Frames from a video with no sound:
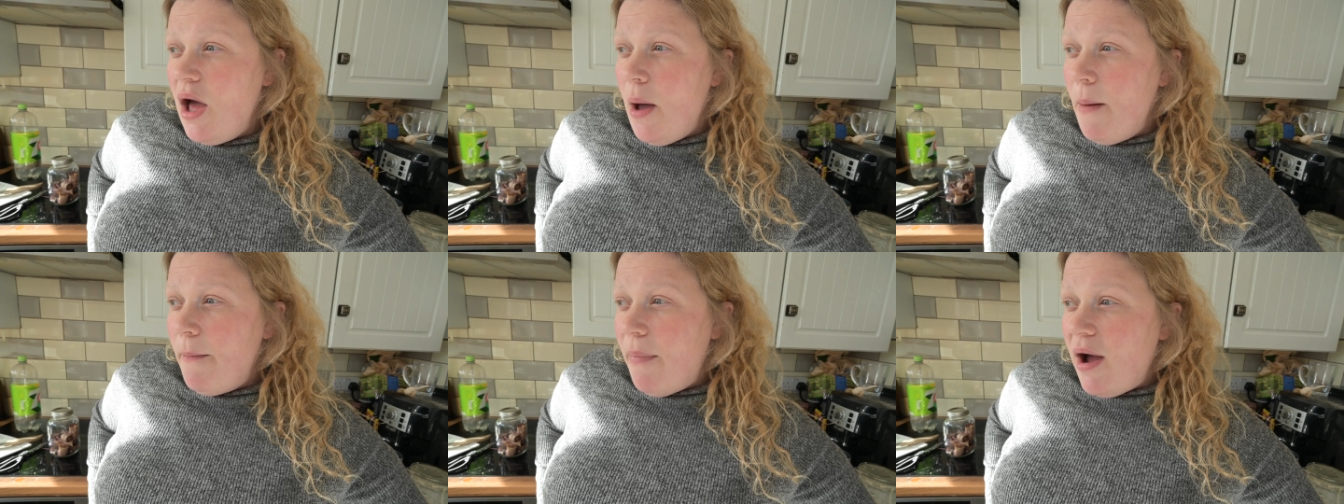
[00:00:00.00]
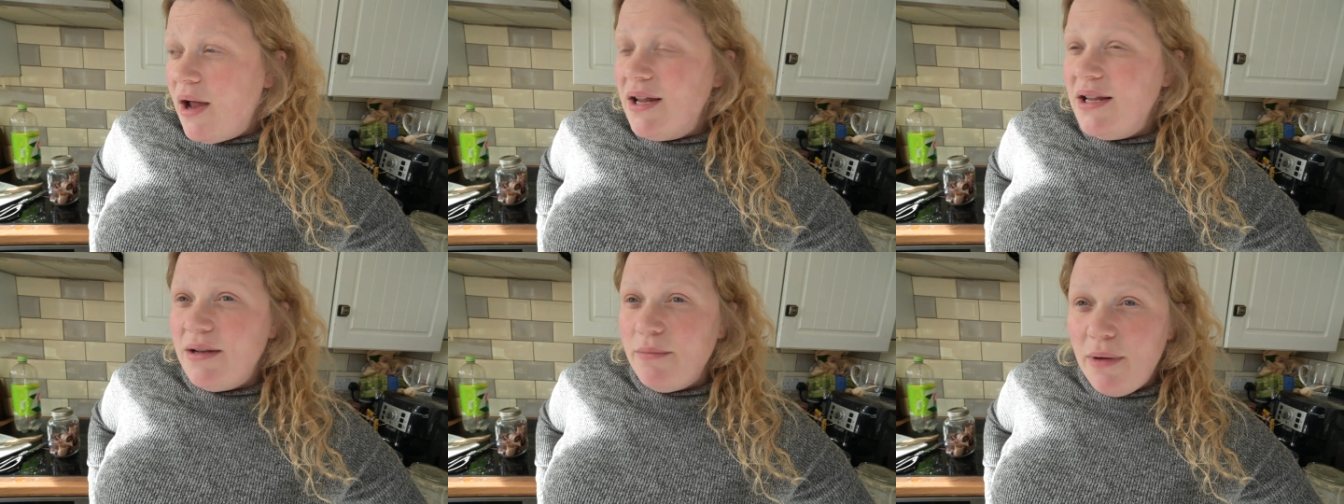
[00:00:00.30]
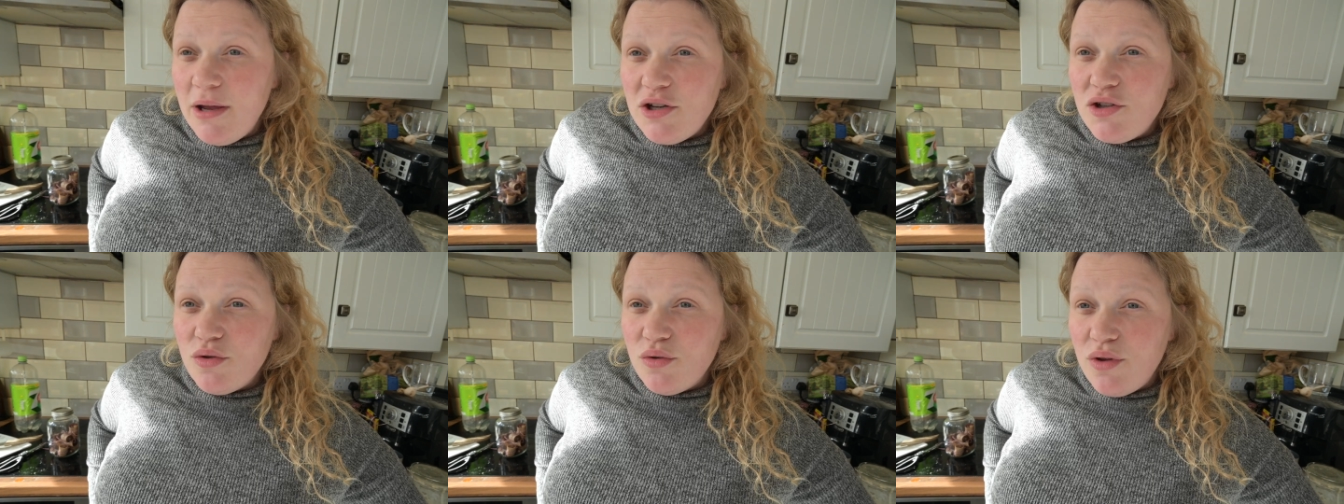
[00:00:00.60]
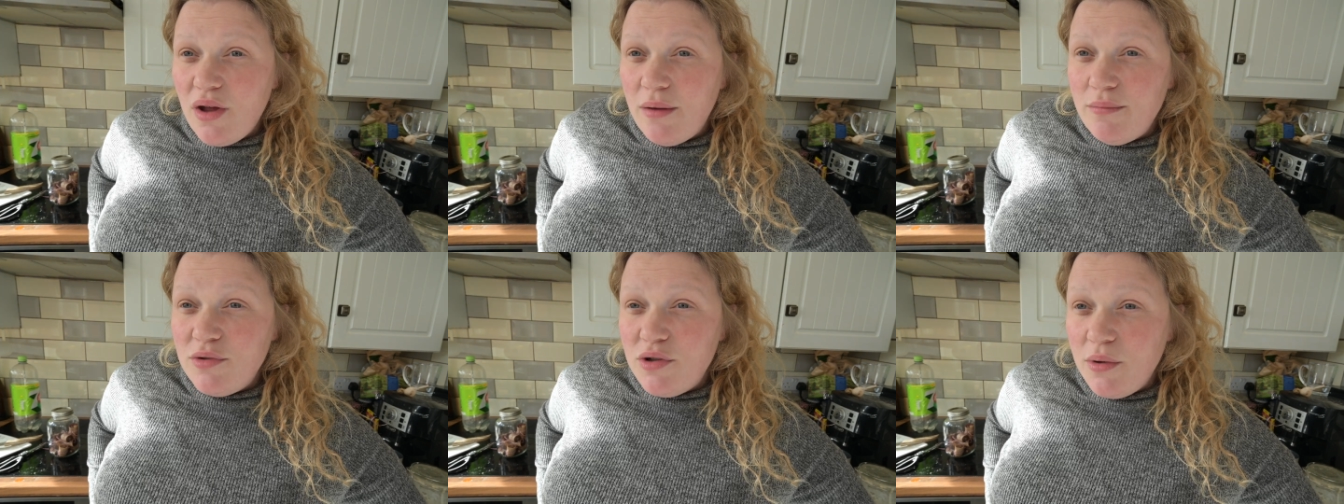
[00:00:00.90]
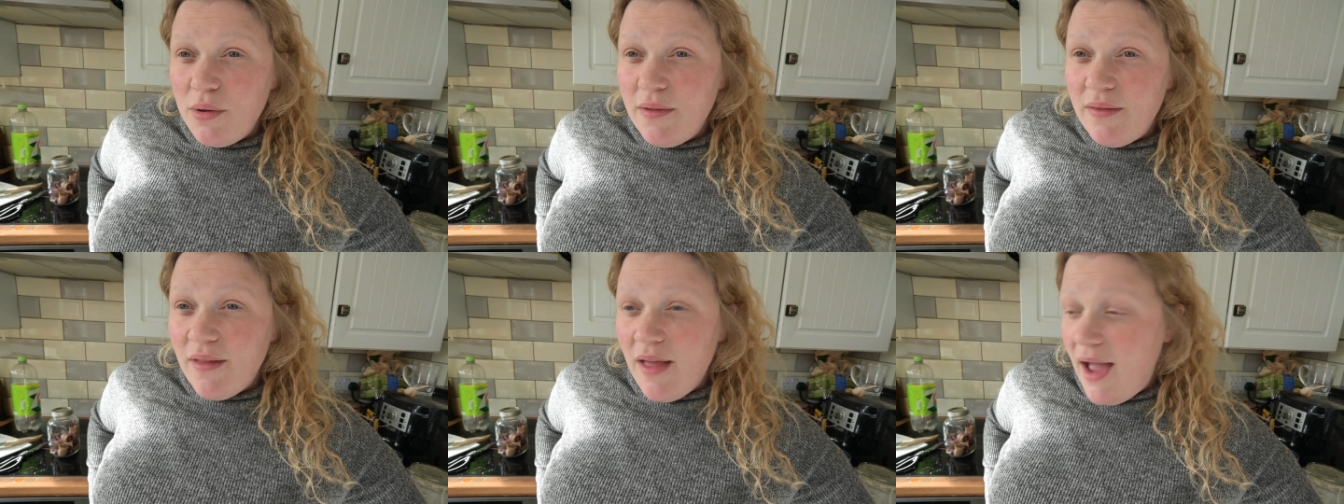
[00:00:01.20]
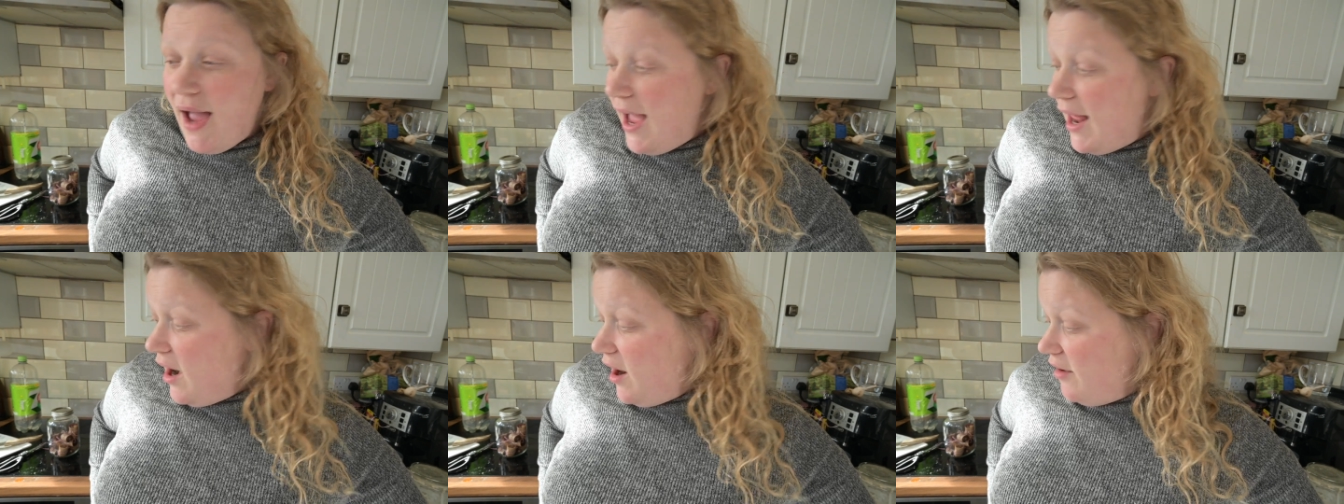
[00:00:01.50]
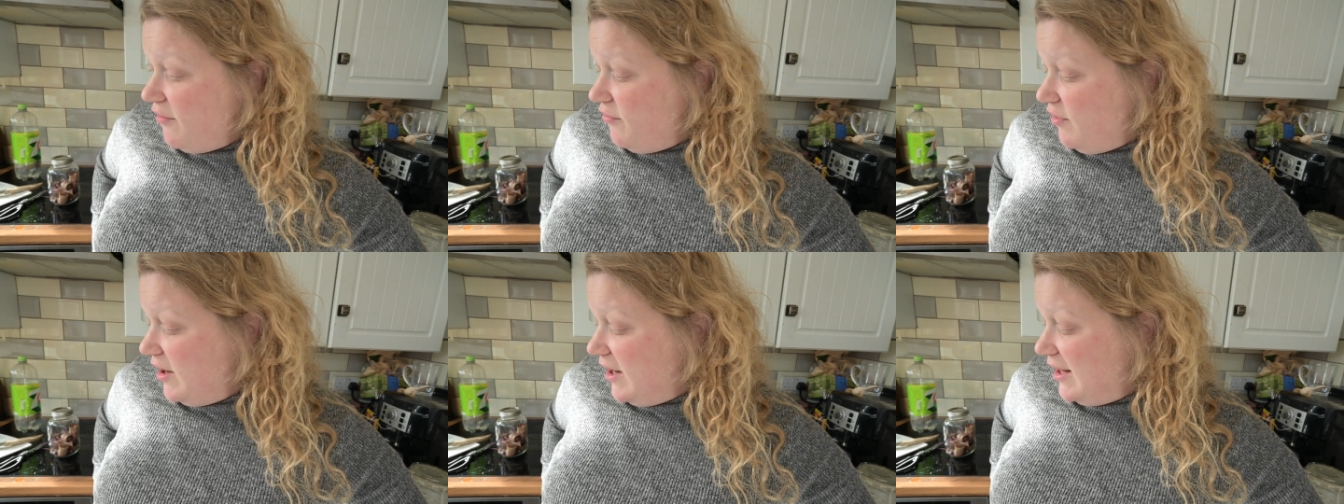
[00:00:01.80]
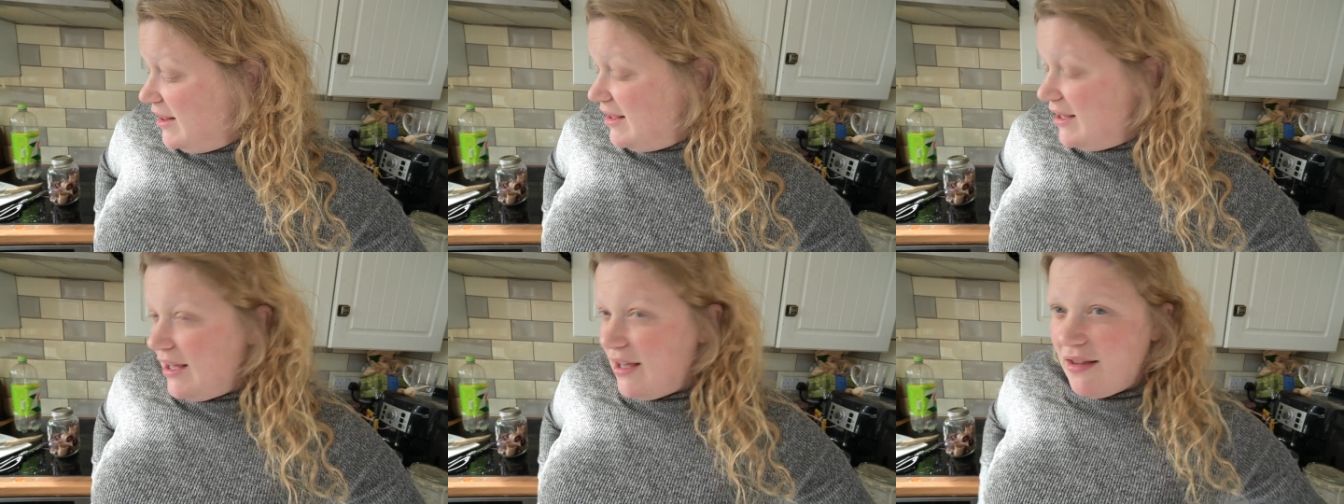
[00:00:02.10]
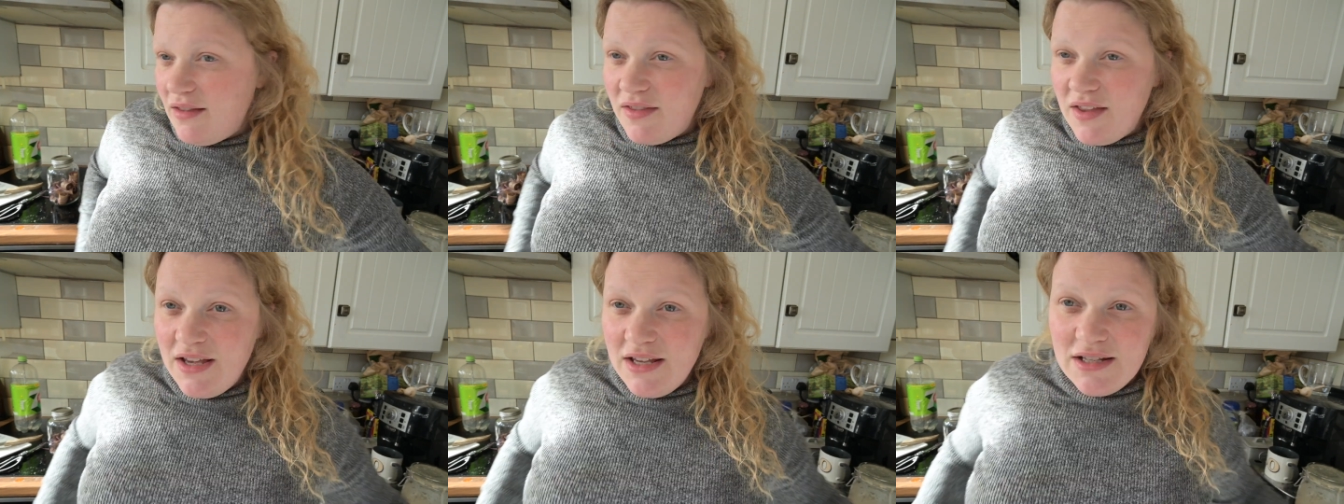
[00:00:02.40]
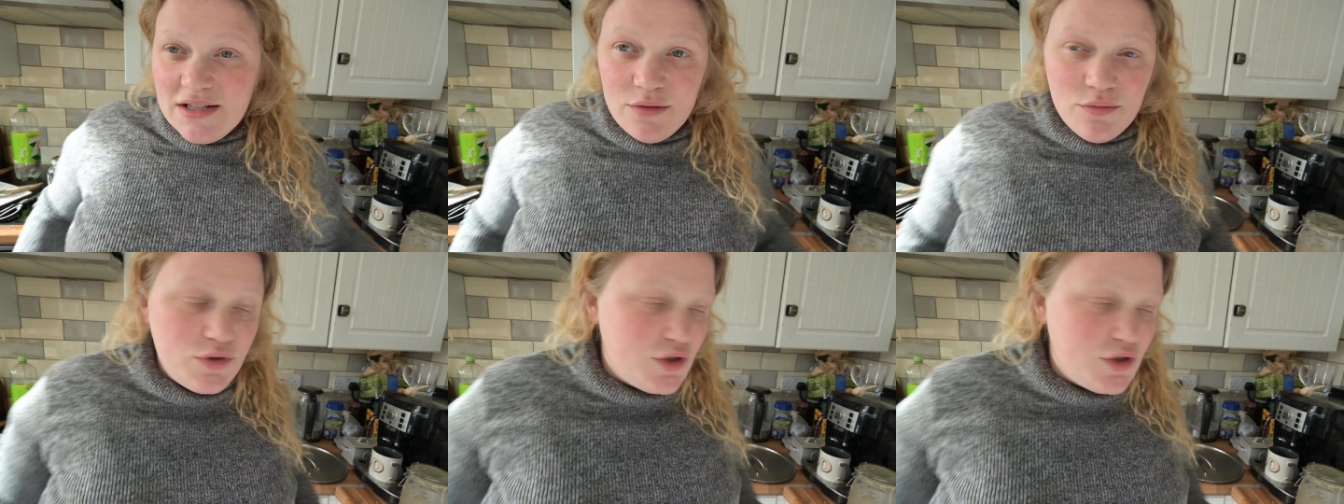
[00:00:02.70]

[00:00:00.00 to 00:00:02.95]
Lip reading: But I need to make sure that I'm doing that. And I really think these little